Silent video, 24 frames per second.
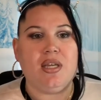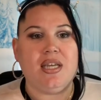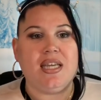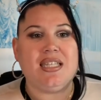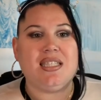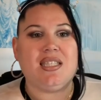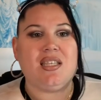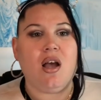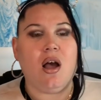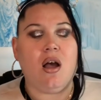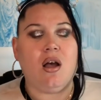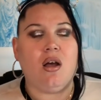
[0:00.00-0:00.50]

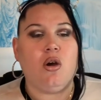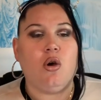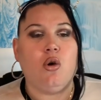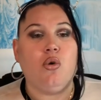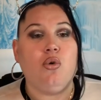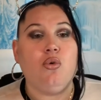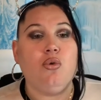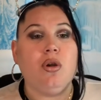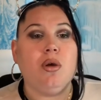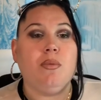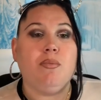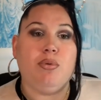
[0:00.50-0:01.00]
is,
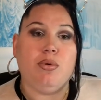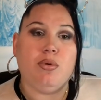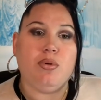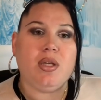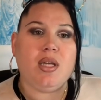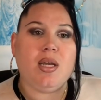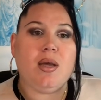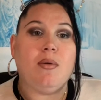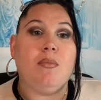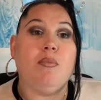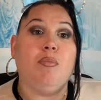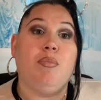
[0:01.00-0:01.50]
Huda
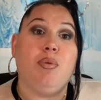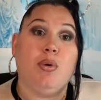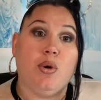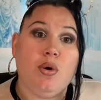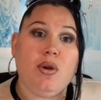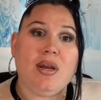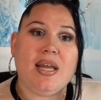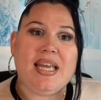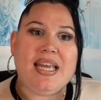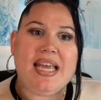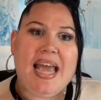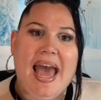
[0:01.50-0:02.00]
Beauty?
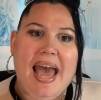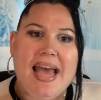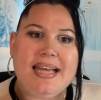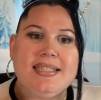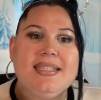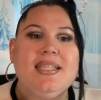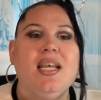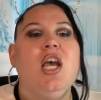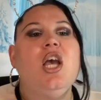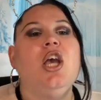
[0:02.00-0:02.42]
Booty, yes!